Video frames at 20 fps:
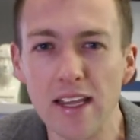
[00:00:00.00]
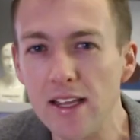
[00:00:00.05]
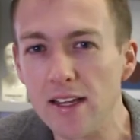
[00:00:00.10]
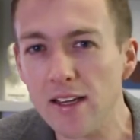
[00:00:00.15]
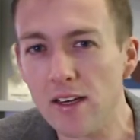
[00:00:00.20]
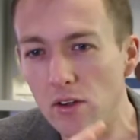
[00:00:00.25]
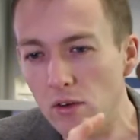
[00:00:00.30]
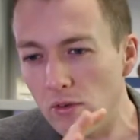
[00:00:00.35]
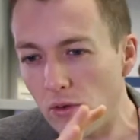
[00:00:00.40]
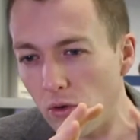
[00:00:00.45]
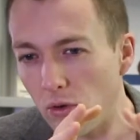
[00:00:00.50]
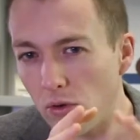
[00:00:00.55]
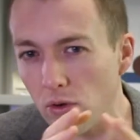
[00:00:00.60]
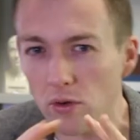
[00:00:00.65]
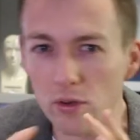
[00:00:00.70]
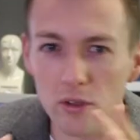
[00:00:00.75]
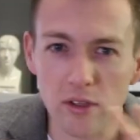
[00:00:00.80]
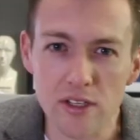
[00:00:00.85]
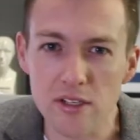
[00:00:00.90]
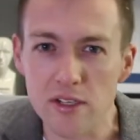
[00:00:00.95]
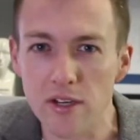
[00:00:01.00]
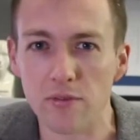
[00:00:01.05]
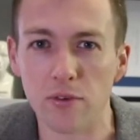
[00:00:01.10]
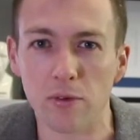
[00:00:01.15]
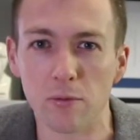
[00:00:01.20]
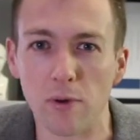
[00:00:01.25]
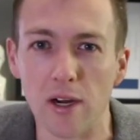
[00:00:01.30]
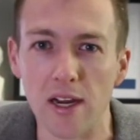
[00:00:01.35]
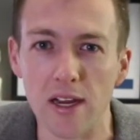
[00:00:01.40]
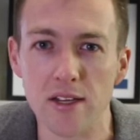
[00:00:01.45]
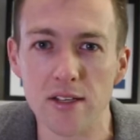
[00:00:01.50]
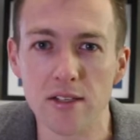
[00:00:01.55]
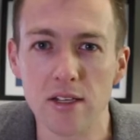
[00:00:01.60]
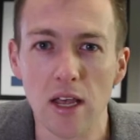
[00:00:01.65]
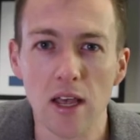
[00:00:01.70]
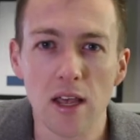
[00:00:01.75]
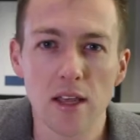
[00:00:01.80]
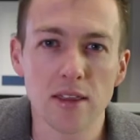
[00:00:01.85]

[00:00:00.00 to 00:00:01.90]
in all these different ways.